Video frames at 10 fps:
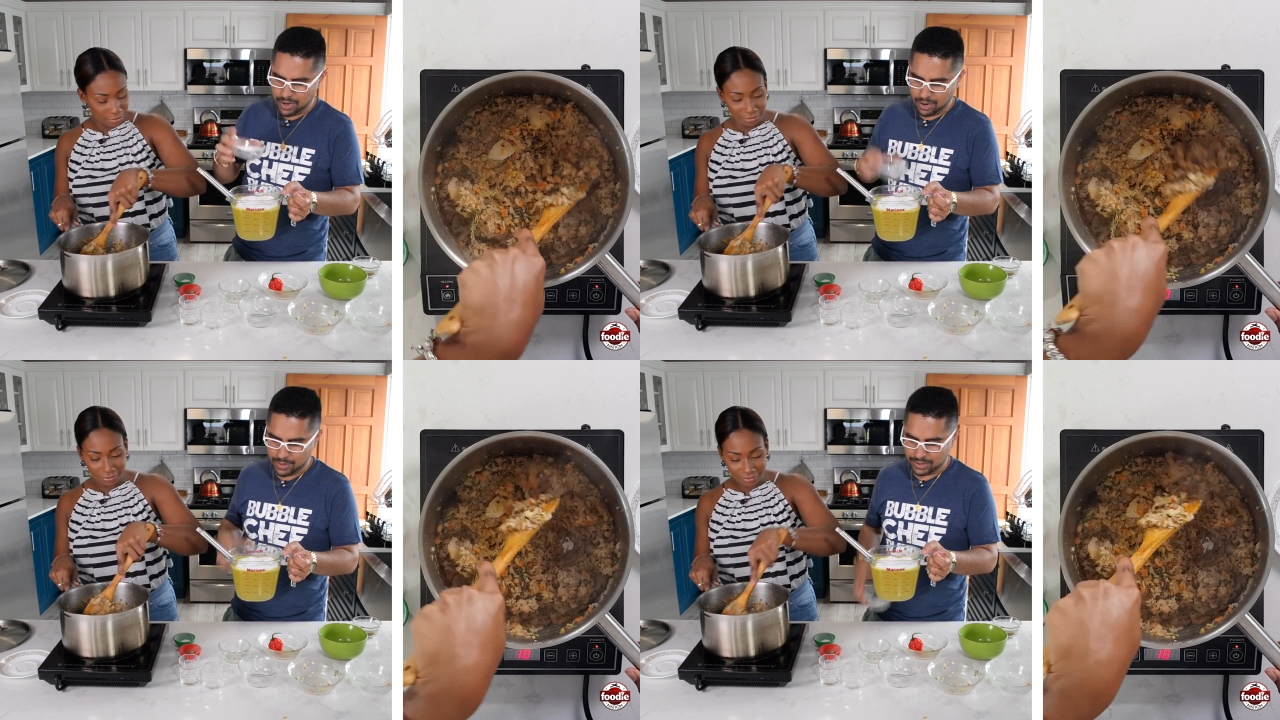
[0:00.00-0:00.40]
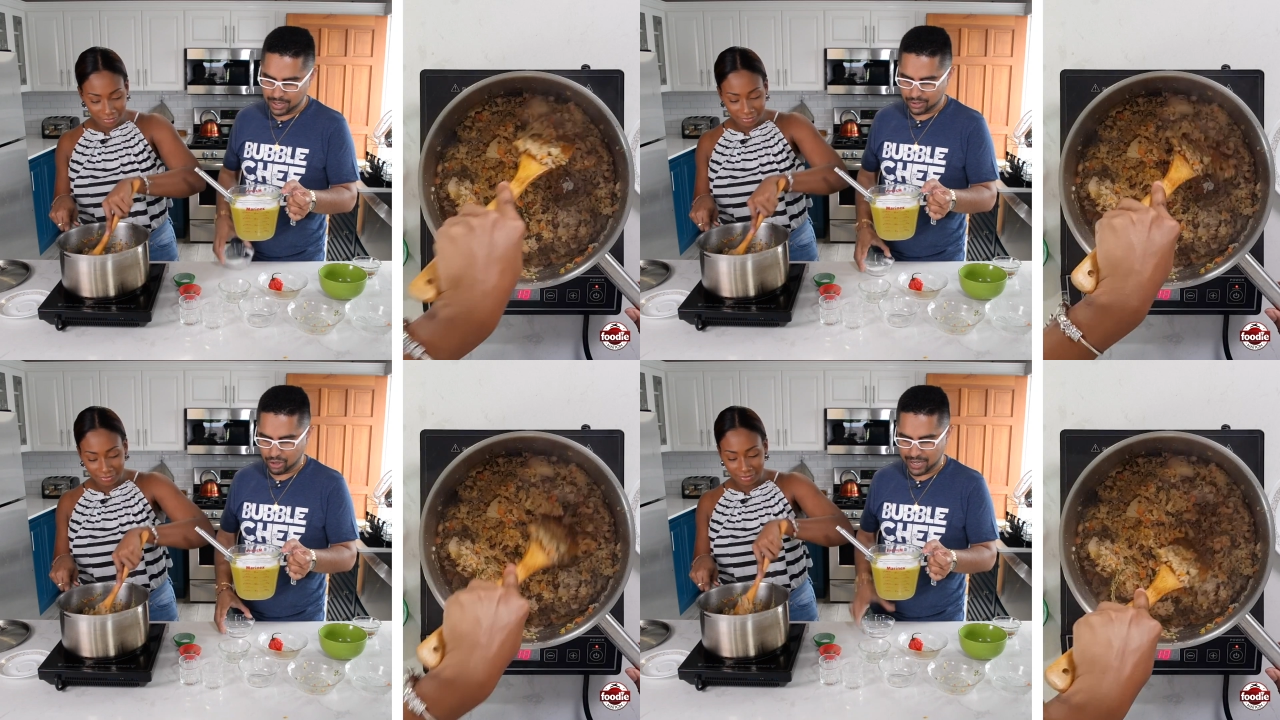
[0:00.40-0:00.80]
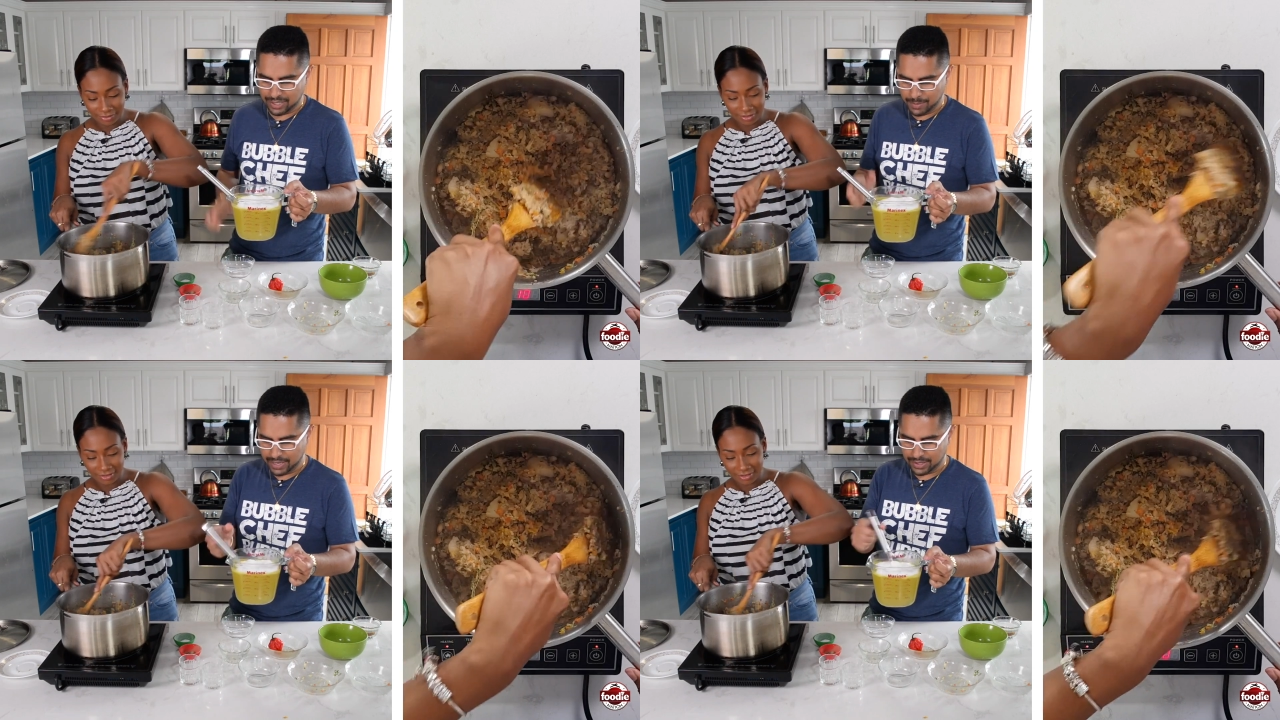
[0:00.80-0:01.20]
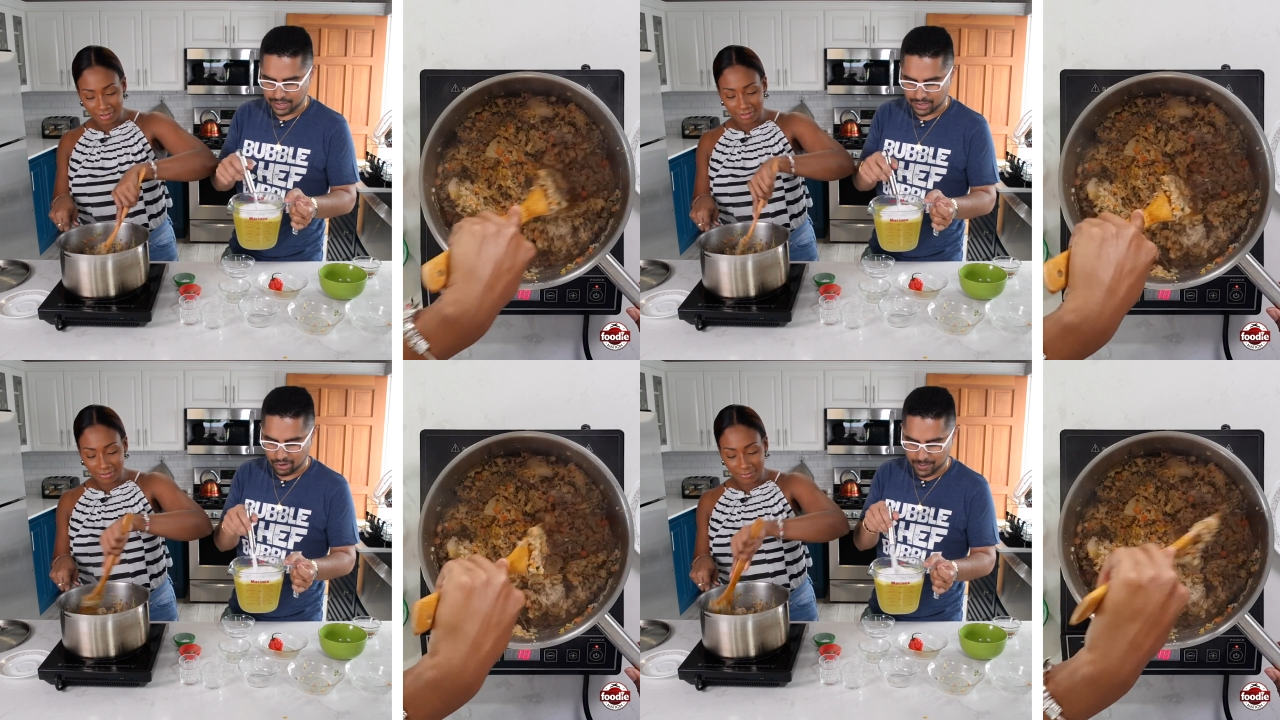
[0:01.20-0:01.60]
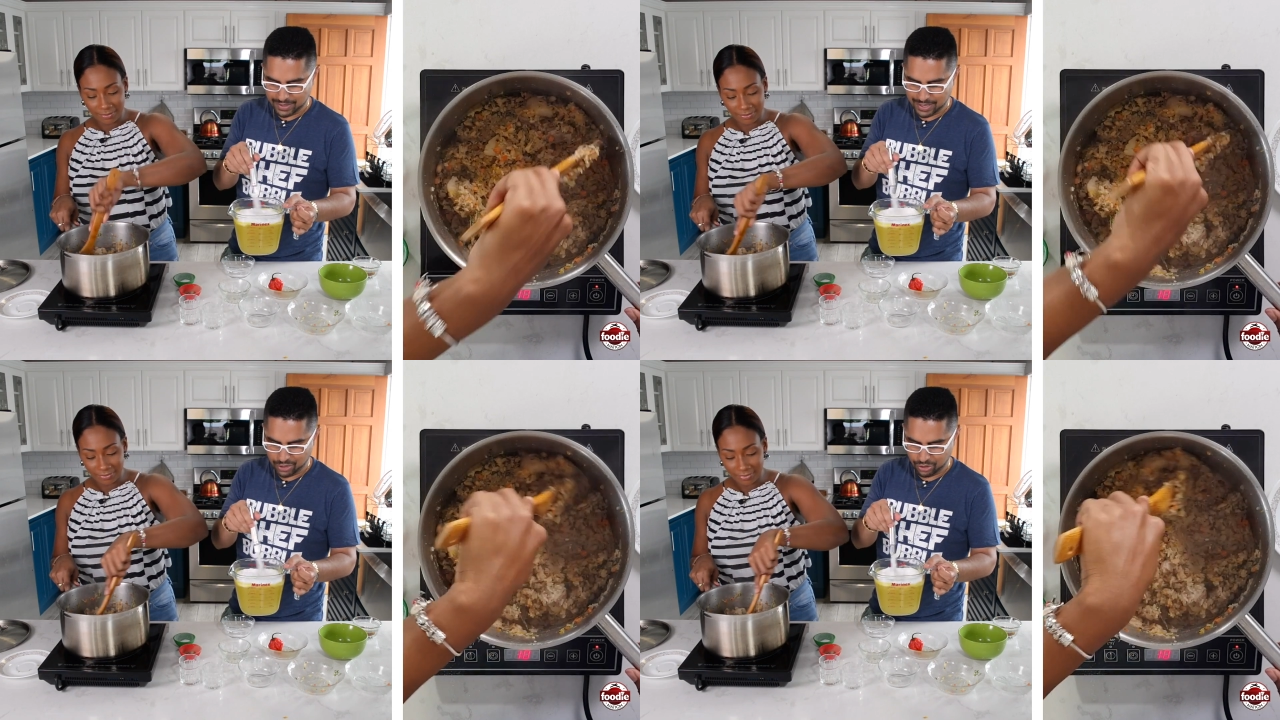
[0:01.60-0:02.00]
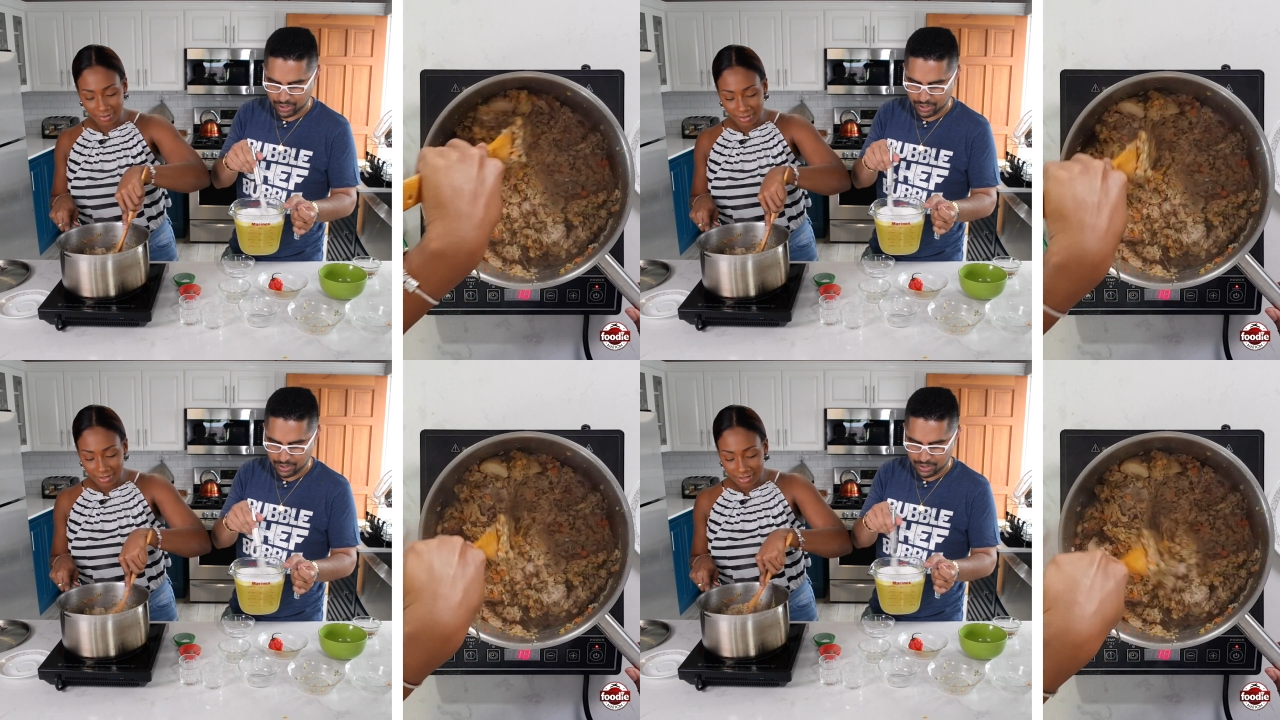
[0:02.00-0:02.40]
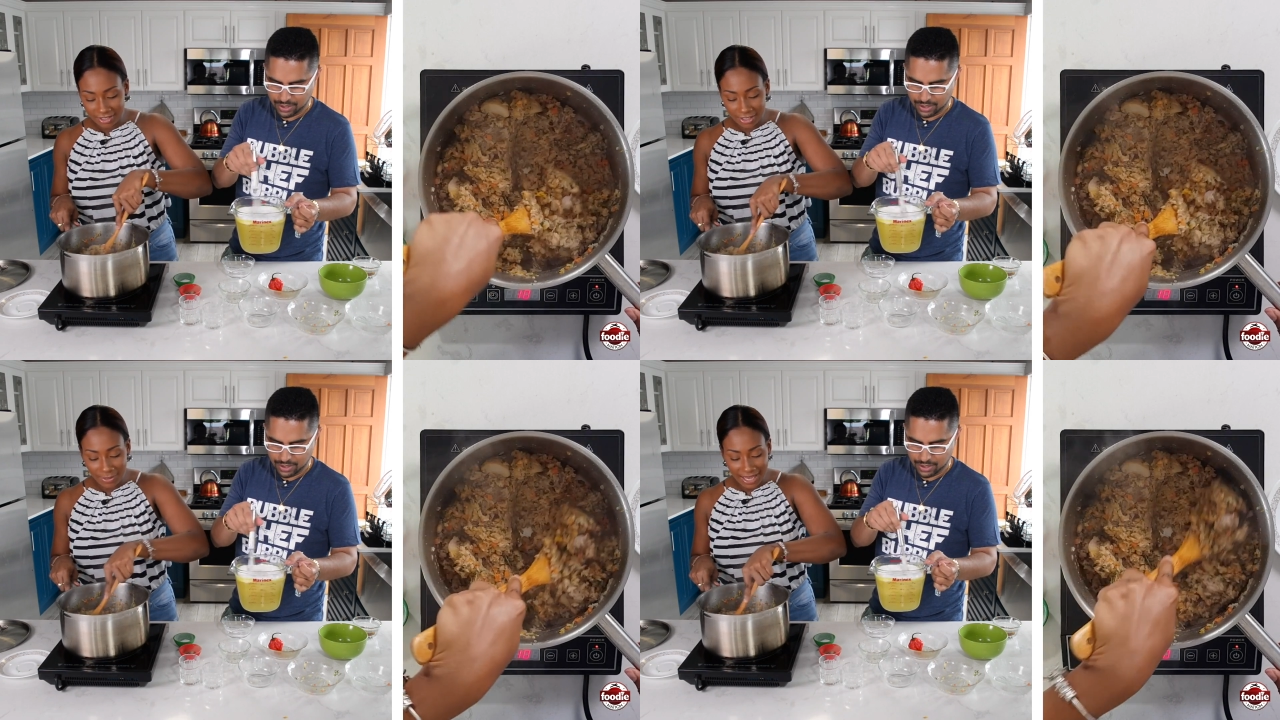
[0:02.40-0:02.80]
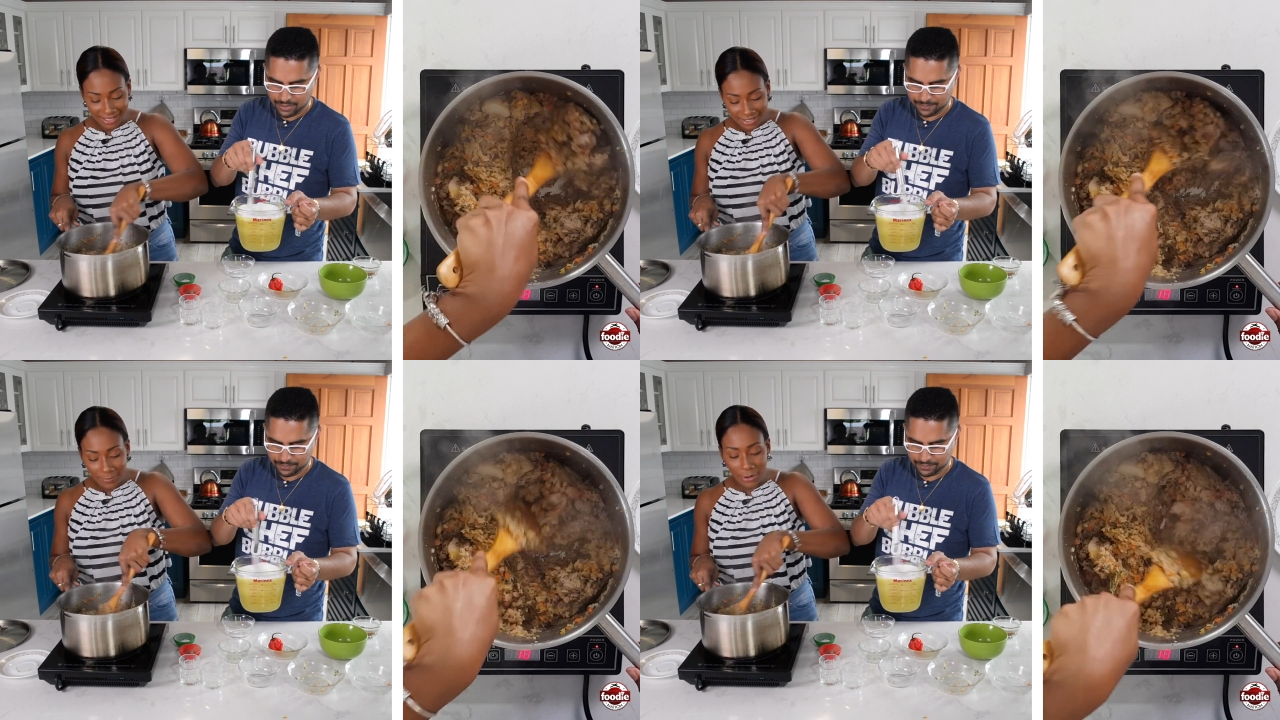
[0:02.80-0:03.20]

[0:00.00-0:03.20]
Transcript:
Speaker 1: we always uh, try to make things Caribbean-centric.
Speaker 2: So we get some